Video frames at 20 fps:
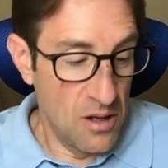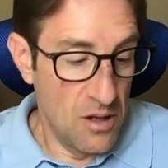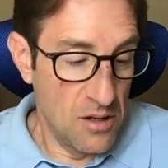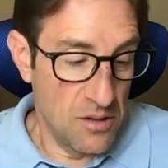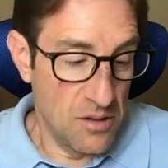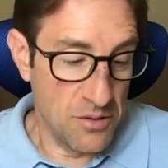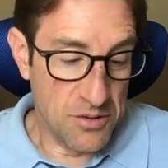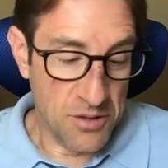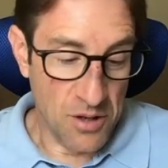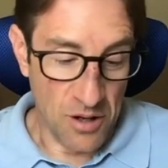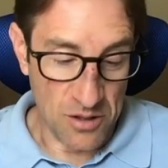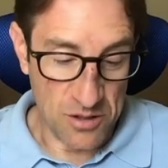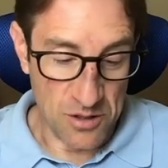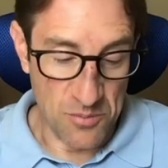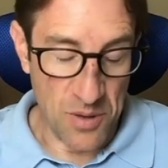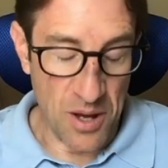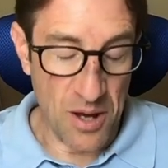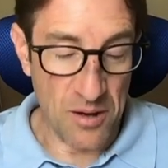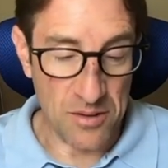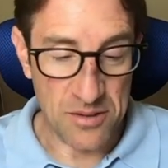You talked
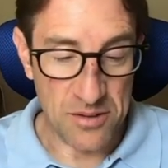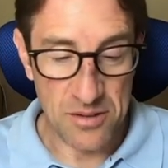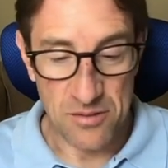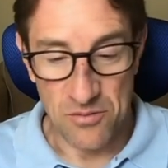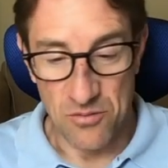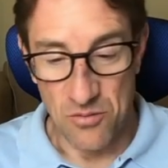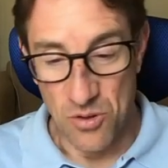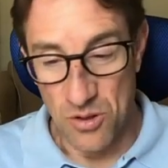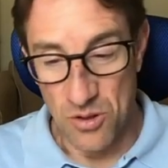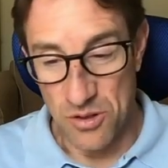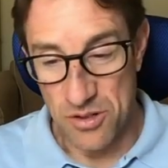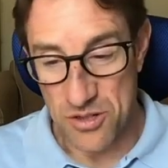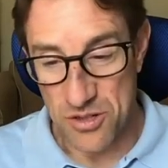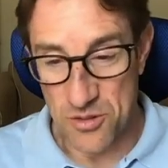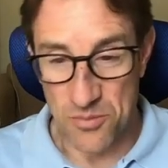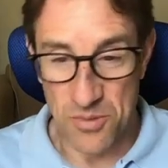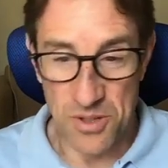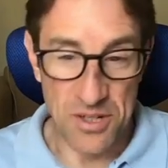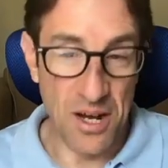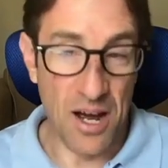about really it
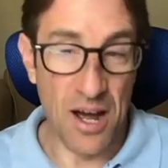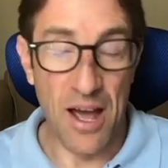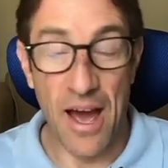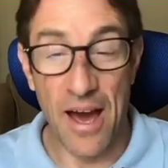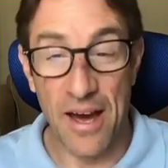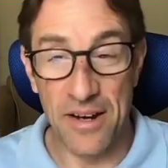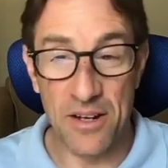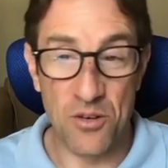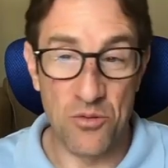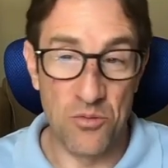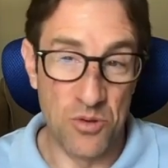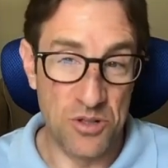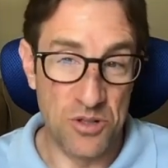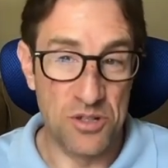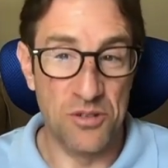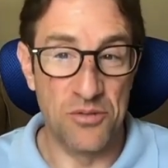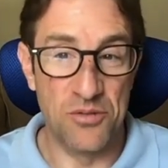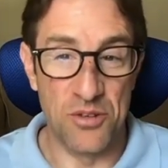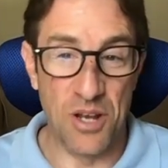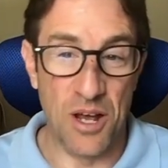should be dyadic,
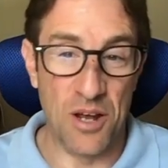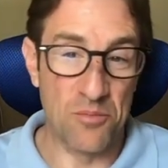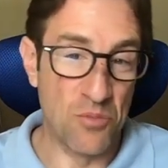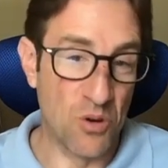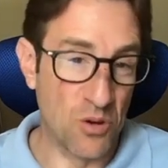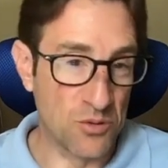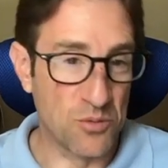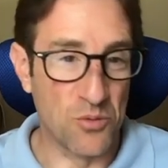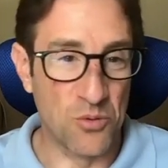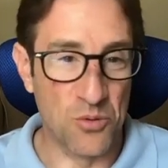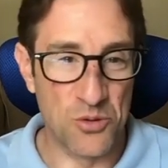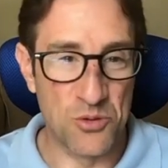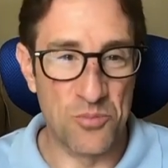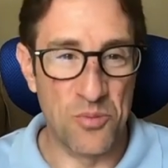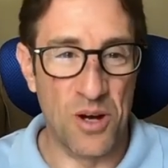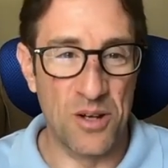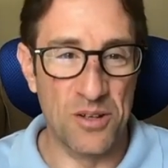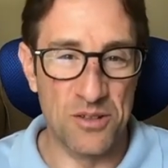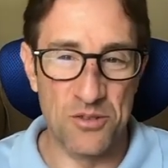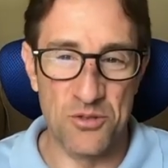which if you had multiple
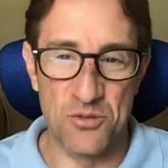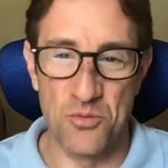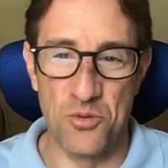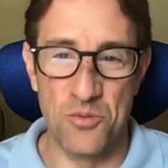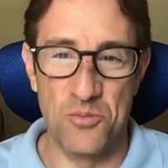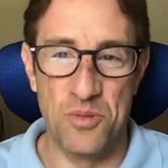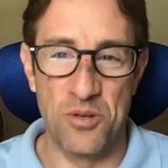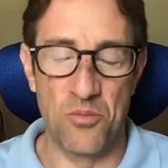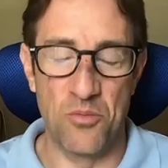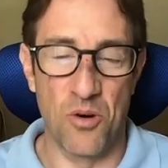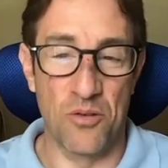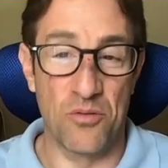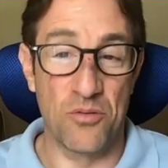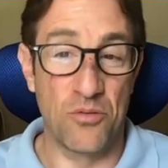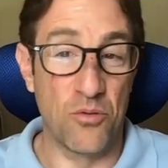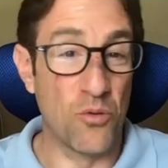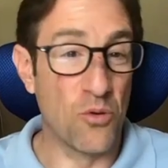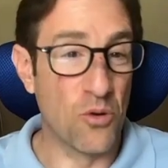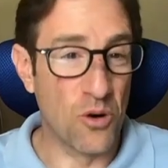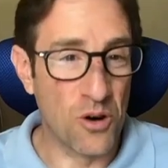respondents would be what,
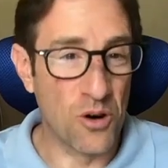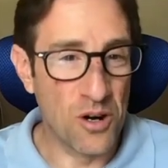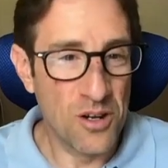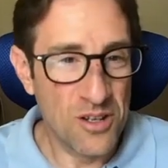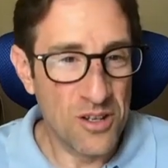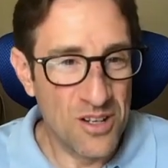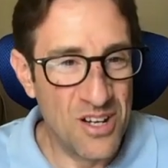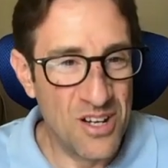4?